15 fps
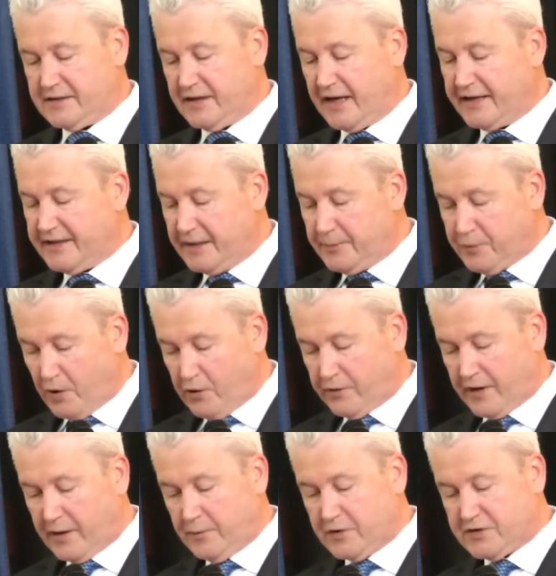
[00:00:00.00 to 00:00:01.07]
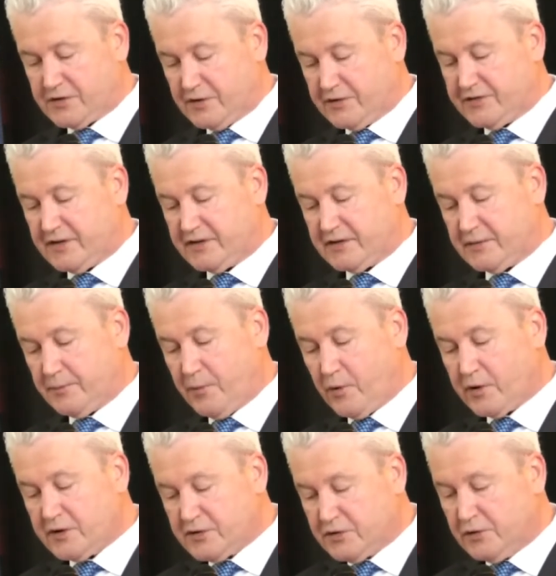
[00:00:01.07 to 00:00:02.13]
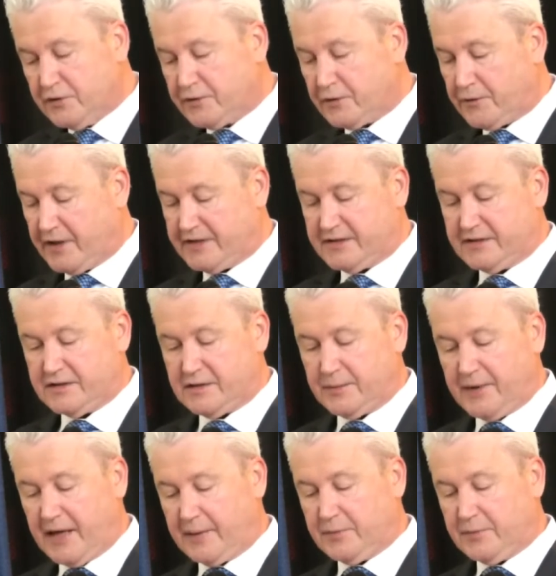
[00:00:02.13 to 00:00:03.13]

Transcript: The I D program, which serves as an important tool for residents to be